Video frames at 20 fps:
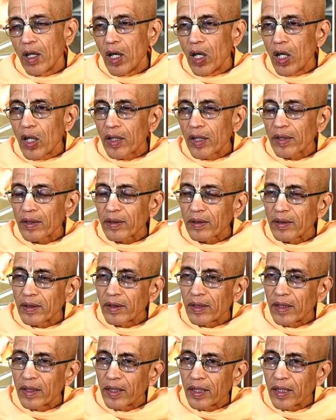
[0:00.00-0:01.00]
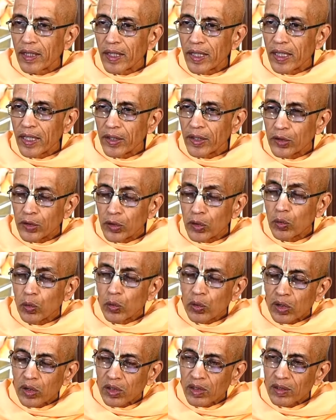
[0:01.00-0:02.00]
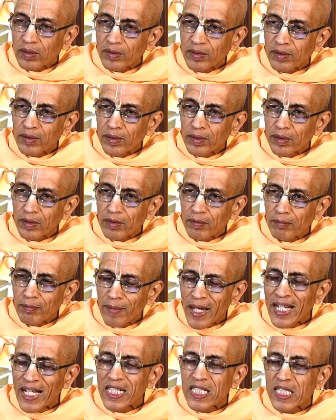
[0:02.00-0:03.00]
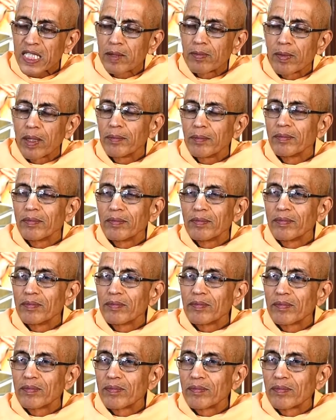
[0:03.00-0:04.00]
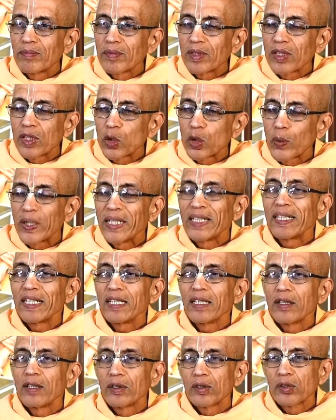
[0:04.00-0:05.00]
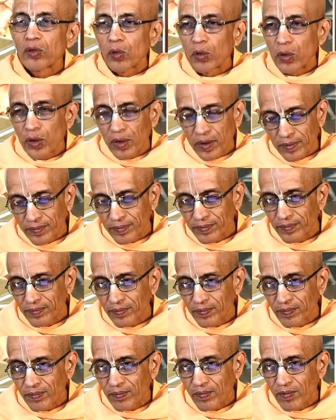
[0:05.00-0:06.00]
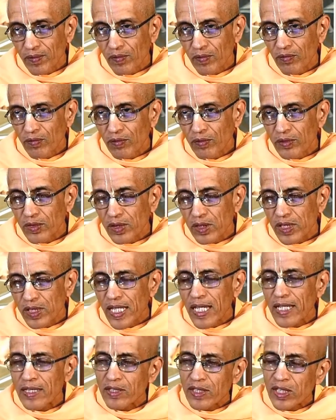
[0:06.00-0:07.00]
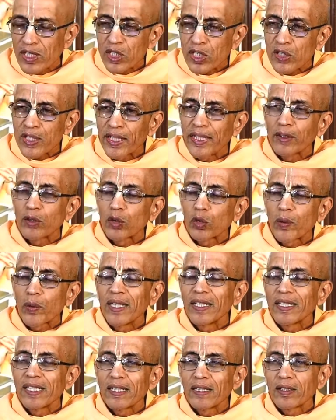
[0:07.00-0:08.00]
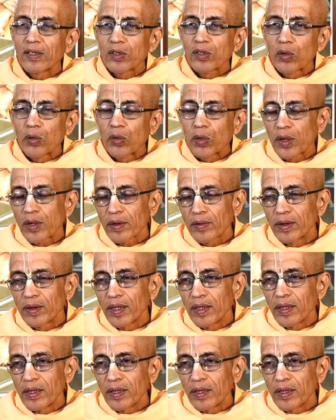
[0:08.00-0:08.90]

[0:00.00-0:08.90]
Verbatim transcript: or a youth, maximum 20 years old, say 16 to 20 years old.